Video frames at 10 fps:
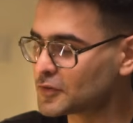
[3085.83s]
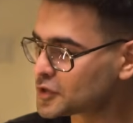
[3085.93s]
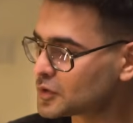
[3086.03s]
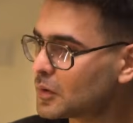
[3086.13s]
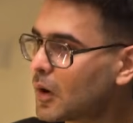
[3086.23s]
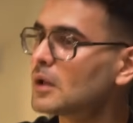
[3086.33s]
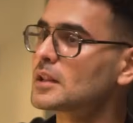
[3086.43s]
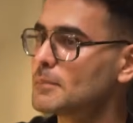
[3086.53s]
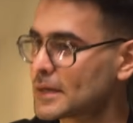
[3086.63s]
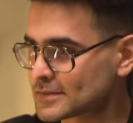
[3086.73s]
Wish you
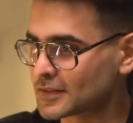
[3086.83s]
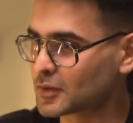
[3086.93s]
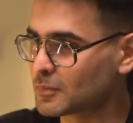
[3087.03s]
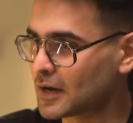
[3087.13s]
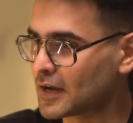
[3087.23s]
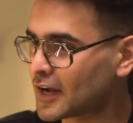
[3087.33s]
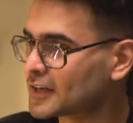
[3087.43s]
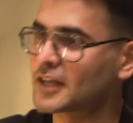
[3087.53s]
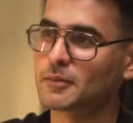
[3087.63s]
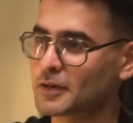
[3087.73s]
all the best in Dubai
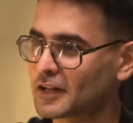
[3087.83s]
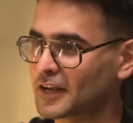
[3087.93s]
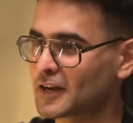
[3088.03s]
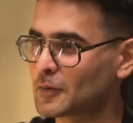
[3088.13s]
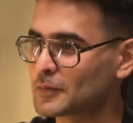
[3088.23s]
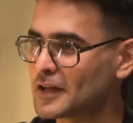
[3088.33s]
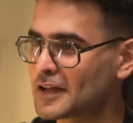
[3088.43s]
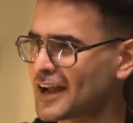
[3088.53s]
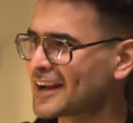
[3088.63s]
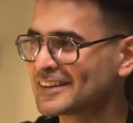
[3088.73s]
and keep killing it out
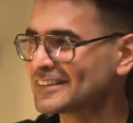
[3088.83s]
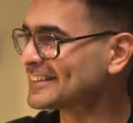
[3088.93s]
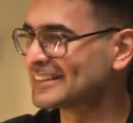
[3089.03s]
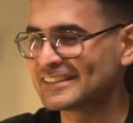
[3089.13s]
there. And